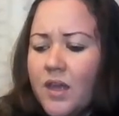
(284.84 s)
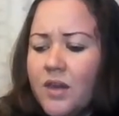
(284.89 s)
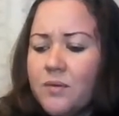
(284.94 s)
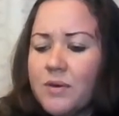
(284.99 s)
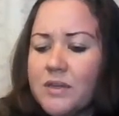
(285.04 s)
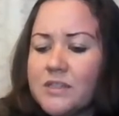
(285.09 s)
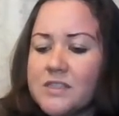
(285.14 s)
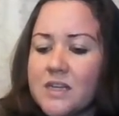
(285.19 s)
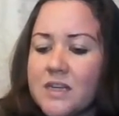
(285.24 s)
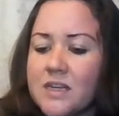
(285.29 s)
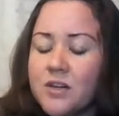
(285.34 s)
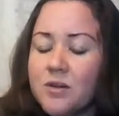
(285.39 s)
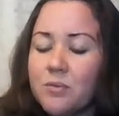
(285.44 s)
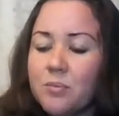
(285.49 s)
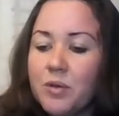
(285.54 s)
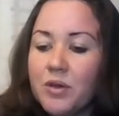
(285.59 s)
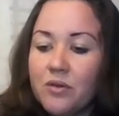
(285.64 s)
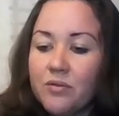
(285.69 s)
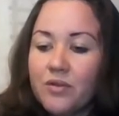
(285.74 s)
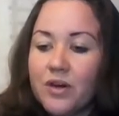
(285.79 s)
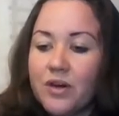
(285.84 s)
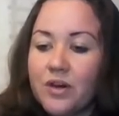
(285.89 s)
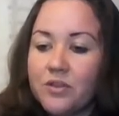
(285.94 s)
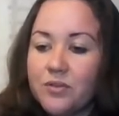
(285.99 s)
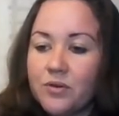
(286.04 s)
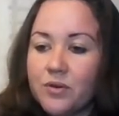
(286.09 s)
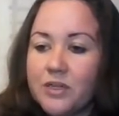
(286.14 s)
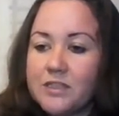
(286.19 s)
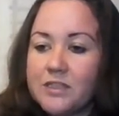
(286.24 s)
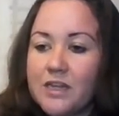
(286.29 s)
anyways, it could appeal very
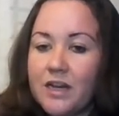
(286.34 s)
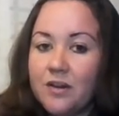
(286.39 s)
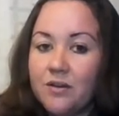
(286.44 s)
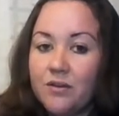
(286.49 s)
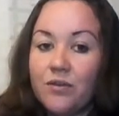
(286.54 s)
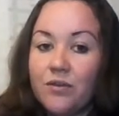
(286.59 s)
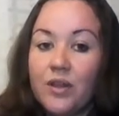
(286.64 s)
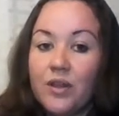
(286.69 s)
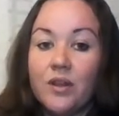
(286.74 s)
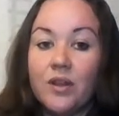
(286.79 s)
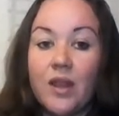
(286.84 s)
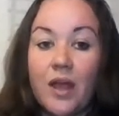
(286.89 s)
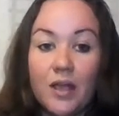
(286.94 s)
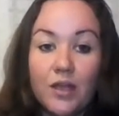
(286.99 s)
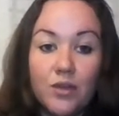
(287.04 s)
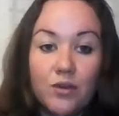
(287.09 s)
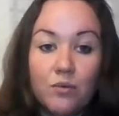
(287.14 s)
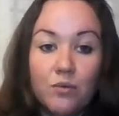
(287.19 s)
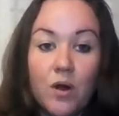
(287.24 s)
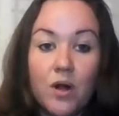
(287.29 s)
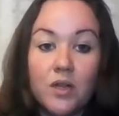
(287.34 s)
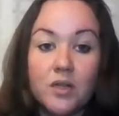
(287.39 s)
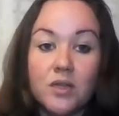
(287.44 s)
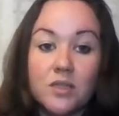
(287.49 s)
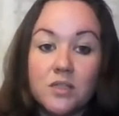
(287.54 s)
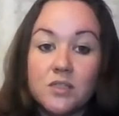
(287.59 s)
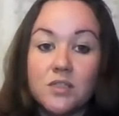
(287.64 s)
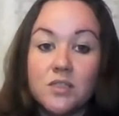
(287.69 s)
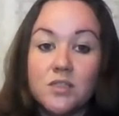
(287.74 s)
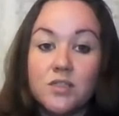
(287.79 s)
authoritative and like you want to
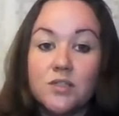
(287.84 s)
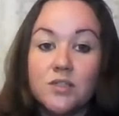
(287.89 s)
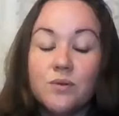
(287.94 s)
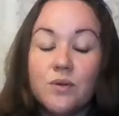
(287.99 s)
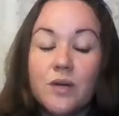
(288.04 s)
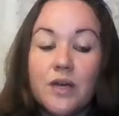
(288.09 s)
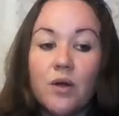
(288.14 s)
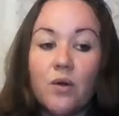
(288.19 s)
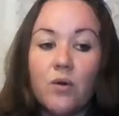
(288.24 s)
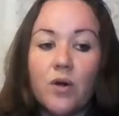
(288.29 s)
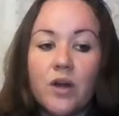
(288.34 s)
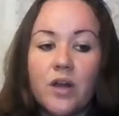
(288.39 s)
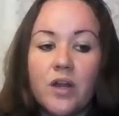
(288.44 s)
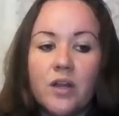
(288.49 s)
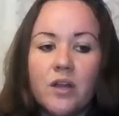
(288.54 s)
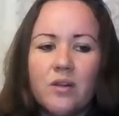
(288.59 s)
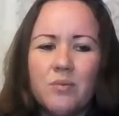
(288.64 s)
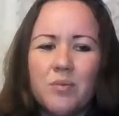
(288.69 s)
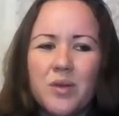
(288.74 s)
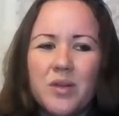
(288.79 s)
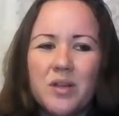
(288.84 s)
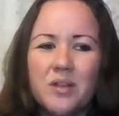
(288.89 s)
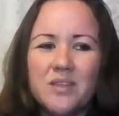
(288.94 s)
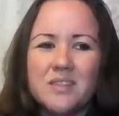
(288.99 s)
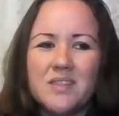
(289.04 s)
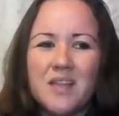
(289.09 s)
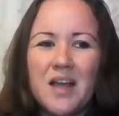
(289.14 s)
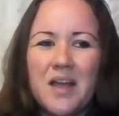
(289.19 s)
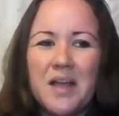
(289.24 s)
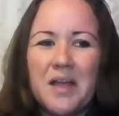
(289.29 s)
listen to it, or it could appeal
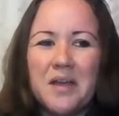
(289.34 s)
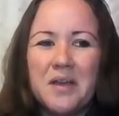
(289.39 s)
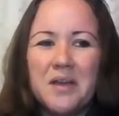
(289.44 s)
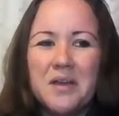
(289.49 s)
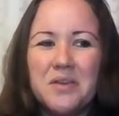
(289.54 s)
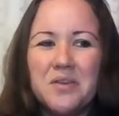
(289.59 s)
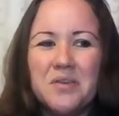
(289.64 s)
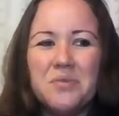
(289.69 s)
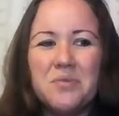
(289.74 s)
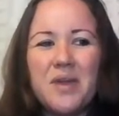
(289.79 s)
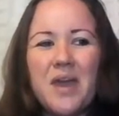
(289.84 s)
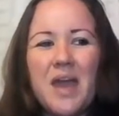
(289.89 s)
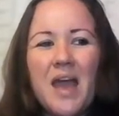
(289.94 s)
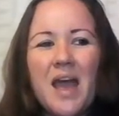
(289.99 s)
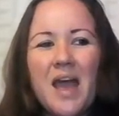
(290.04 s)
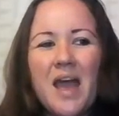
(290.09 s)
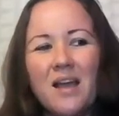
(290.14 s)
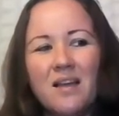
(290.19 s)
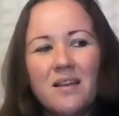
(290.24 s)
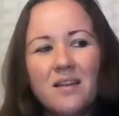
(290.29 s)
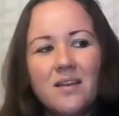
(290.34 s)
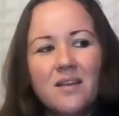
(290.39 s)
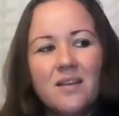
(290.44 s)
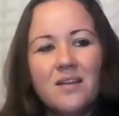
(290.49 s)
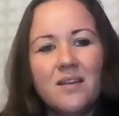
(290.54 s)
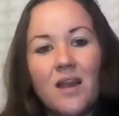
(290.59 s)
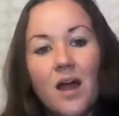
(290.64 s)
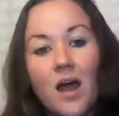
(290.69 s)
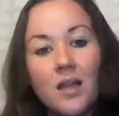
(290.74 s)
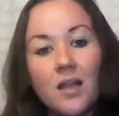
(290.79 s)
as like you can't
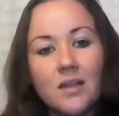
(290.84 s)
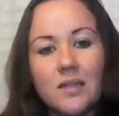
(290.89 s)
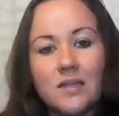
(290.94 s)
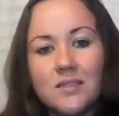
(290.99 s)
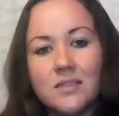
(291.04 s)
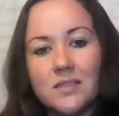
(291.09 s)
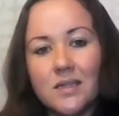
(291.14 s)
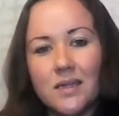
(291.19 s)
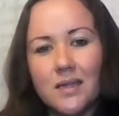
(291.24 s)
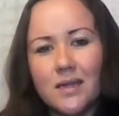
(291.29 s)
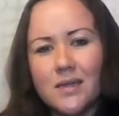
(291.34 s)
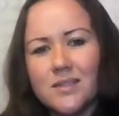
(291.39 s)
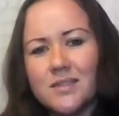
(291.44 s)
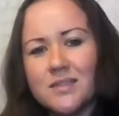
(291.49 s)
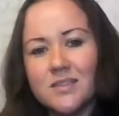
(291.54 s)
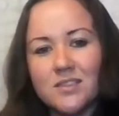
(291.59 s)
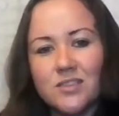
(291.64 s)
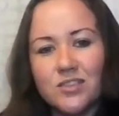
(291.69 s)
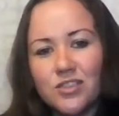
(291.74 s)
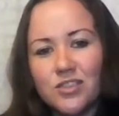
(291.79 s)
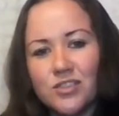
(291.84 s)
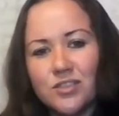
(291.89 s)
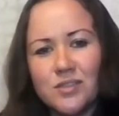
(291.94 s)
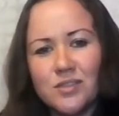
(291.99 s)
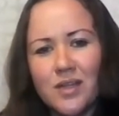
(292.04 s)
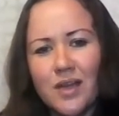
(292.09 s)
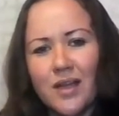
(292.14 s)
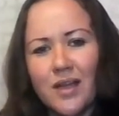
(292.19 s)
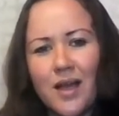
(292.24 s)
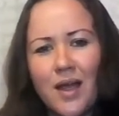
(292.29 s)
not listen because it's
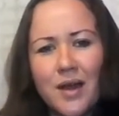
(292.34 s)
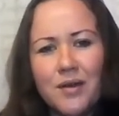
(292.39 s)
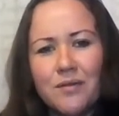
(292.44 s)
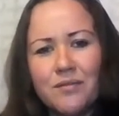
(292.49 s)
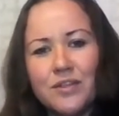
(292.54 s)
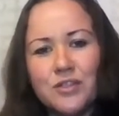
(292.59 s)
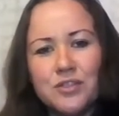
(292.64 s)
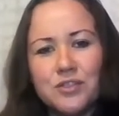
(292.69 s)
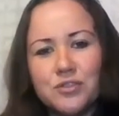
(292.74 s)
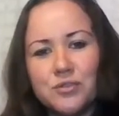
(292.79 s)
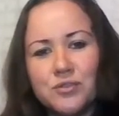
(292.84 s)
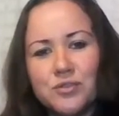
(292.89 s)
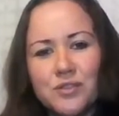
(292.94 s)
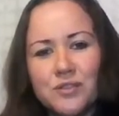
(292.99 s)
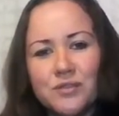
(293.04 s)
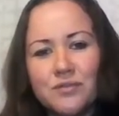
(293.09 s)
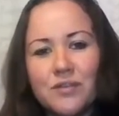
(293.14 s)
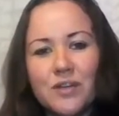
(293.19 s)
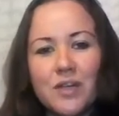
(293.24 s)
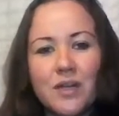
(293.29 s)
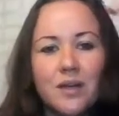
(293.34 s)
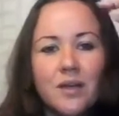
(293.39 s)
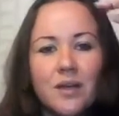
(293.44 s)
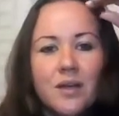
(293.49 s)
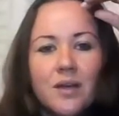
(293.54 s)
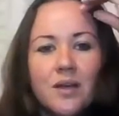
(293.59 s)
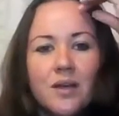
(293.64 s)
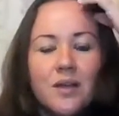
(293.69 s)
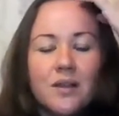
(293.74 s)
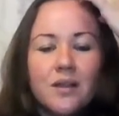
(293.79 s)
just like kind of intrusive and
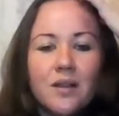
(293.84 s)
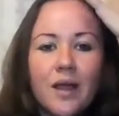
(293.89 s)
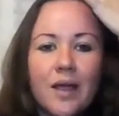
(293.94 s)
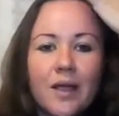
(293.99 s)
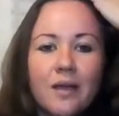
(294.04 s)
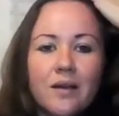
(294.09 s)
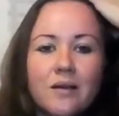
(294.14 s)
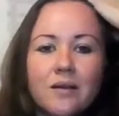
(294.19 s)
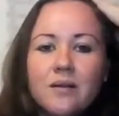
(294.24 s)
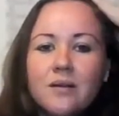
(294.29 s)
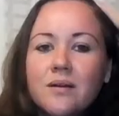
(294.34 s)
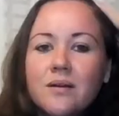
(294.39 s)
like